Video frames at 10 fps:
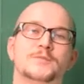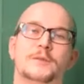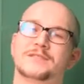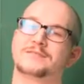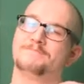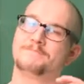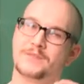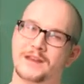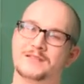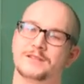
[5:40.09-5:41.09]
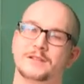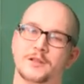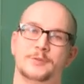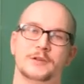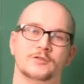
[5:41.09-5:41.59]
but it is a
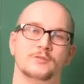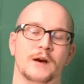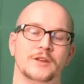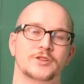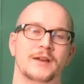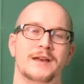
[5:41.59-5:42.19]
little bit too much.